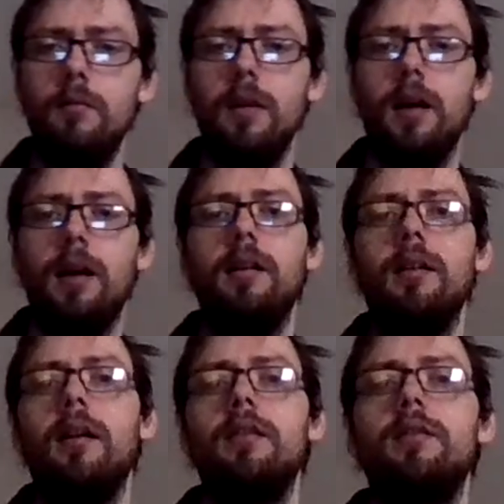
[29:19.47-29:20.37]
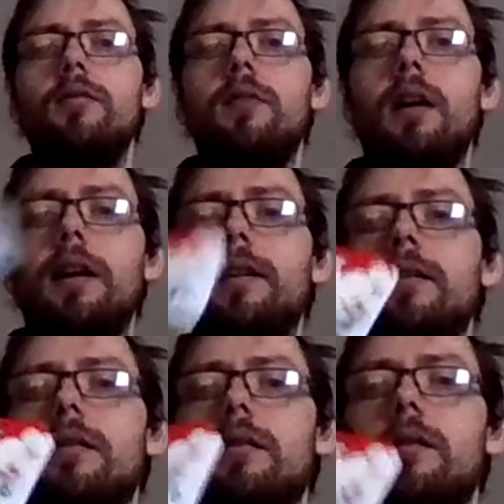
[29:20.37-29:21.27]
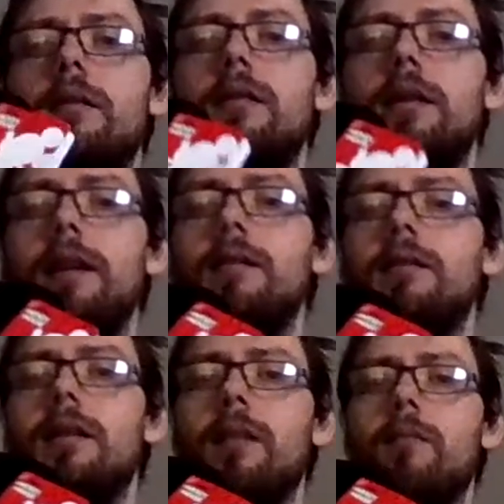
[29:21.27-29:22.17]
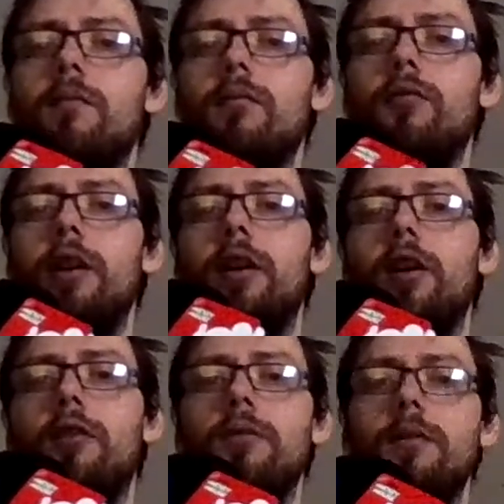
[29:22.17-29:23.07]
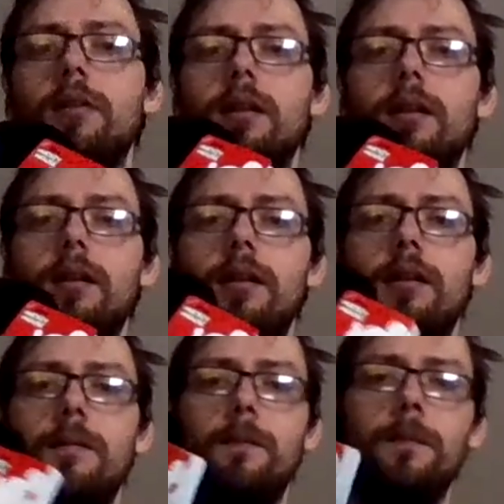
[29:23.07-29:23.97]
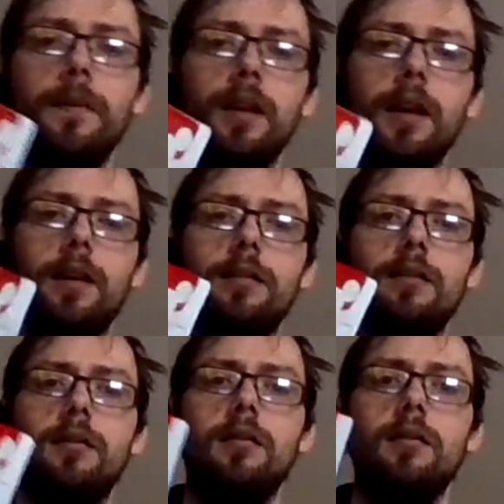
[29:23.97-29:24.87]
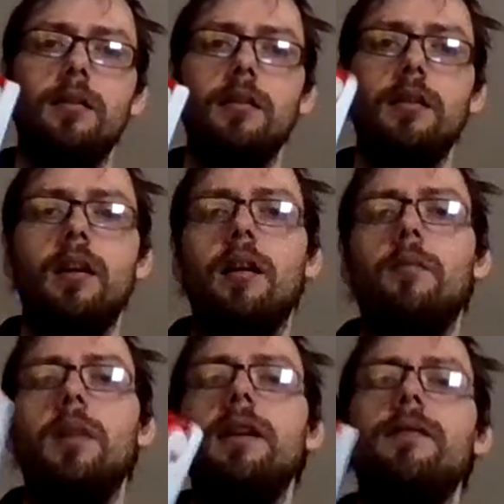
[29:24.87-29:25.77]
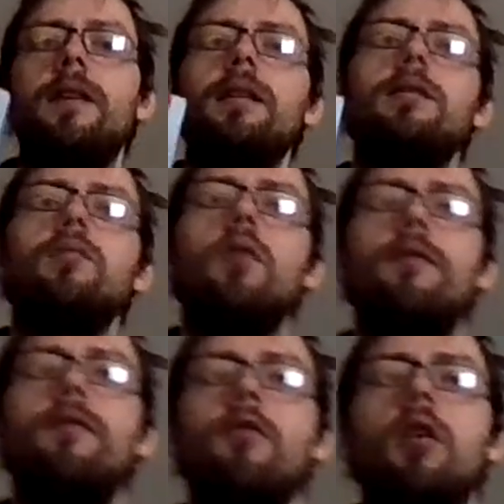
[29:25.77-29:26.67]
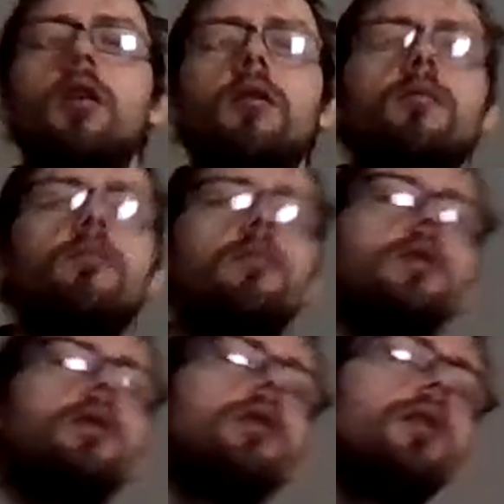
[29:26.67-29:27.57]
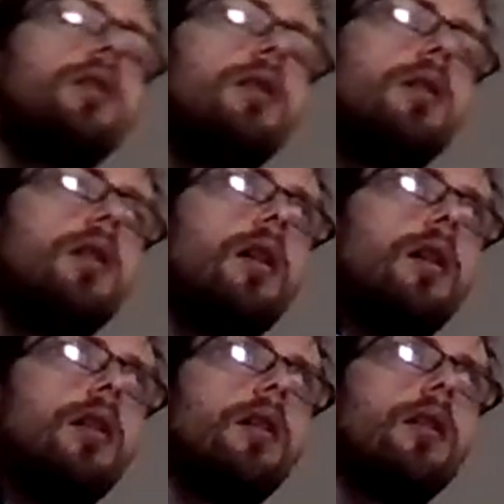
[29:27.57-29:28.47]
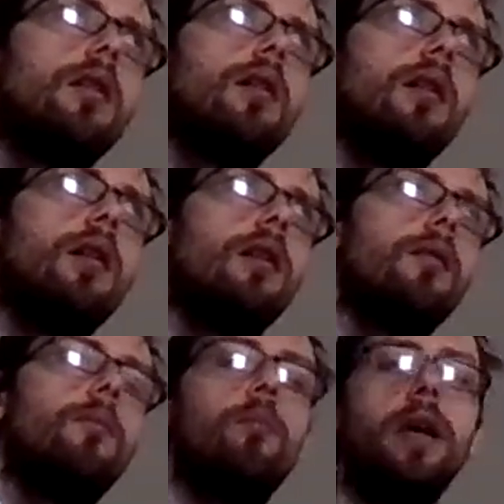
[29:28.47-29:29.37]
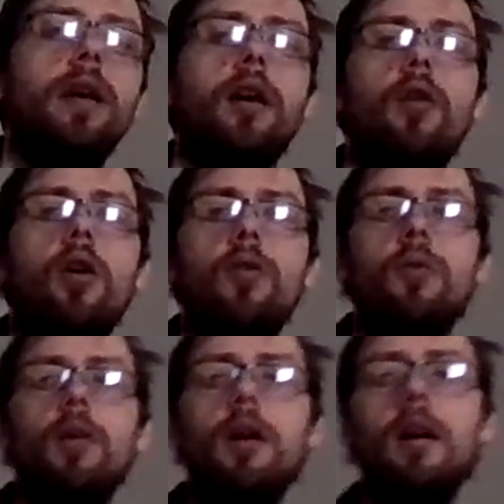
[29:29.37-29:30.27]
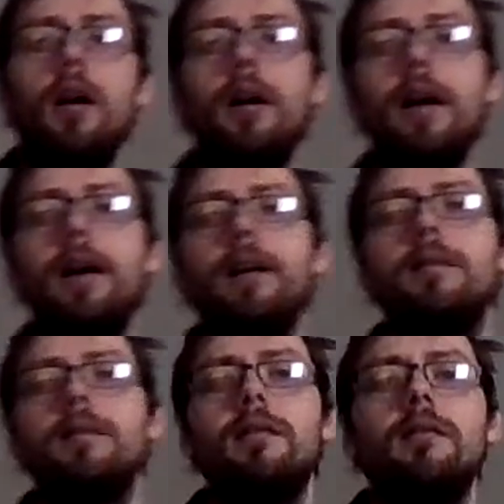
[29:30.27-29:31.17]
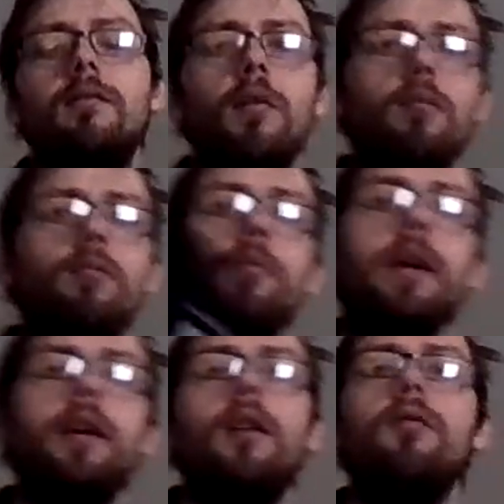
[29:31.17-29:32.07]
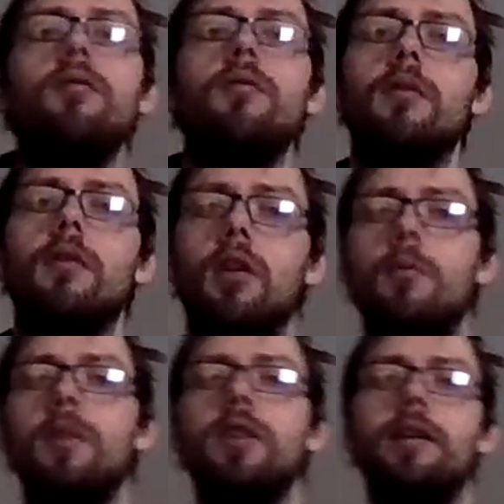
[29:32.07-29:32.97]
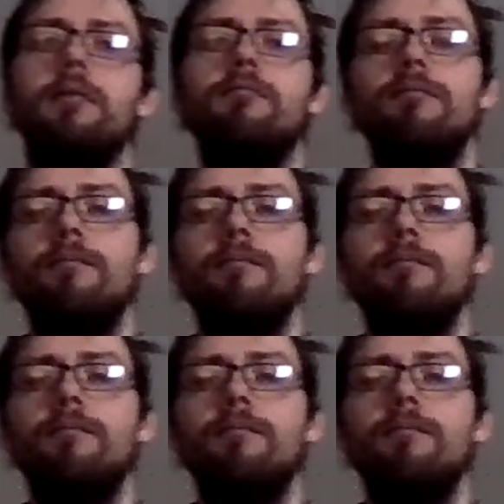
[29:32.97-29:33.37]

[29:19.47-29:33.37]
But I do like these, they're pretty cool. And I believe these were from the Bingo Hall arcade, Bingo claw machine,